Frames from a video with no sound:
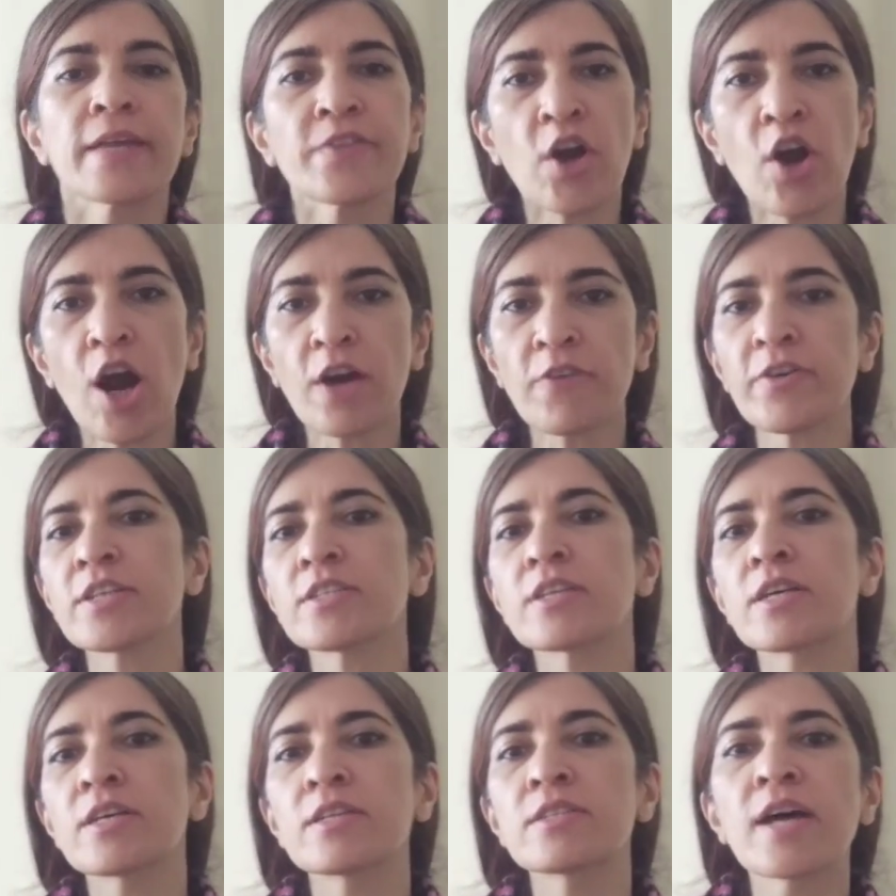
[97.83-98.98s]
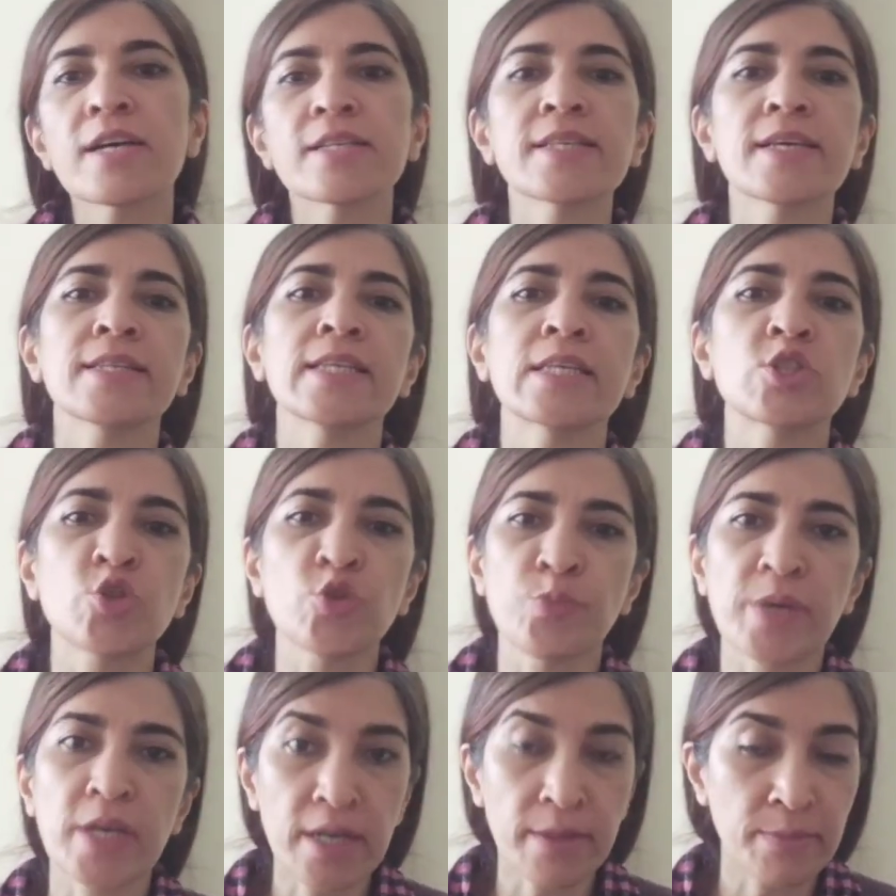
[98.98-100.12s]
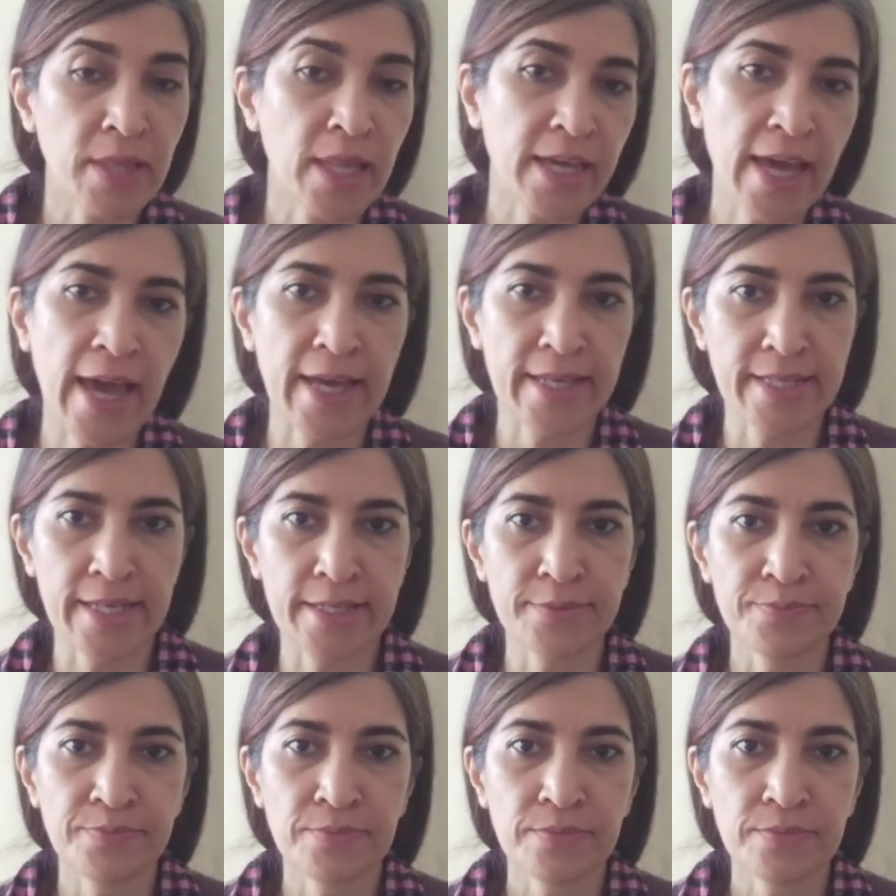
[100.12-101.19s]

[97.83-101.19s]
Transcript: The hardware doesn't need to be complicated.